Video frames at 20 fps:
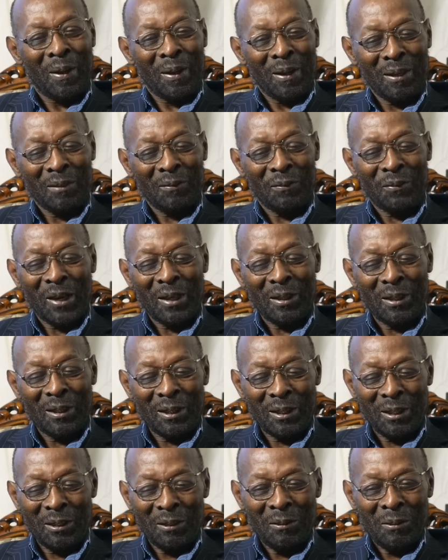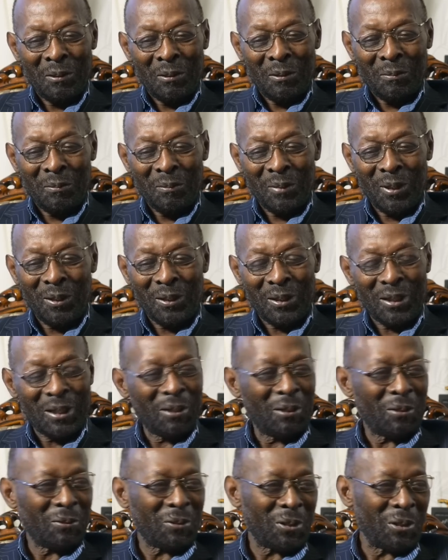And finally, we got a
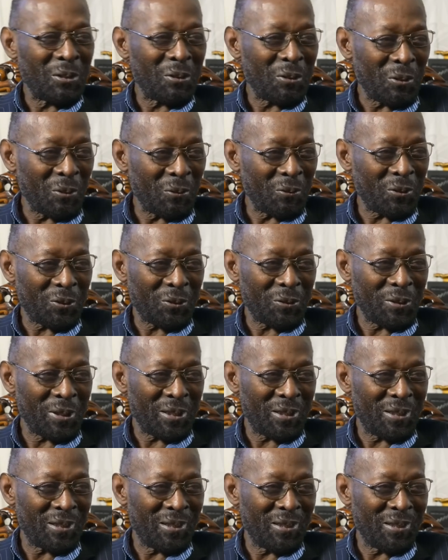house on Grove Street,